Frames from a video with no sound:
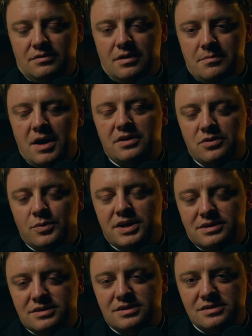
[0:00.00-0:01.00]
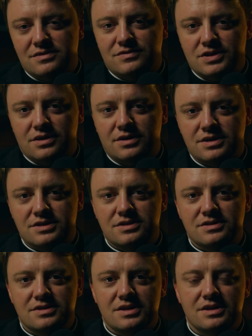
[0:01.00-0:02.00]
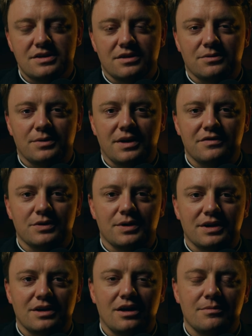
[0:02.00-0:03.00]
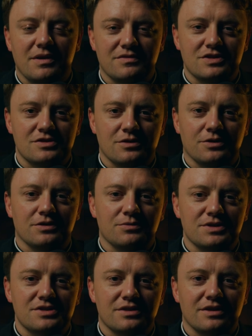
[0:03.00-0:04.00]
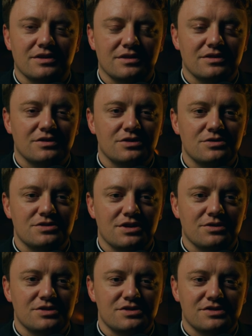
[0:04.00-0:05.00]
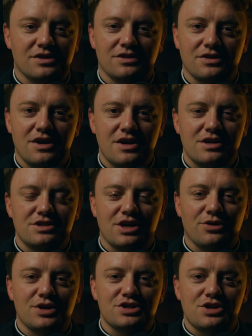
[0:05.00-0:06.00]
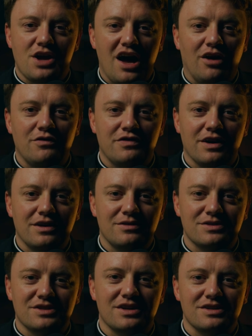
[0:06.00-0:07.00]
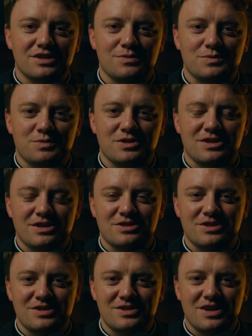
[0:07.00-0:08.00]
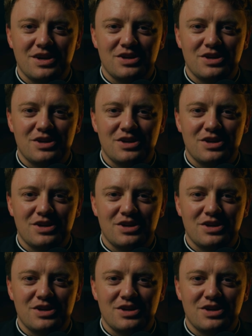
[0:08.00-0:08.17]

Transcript: among the weaknesses of Generation Z, or whatever you want to call them, I've just learned recently that the new generation is called Generation Alpha, which kind of seems pretentious.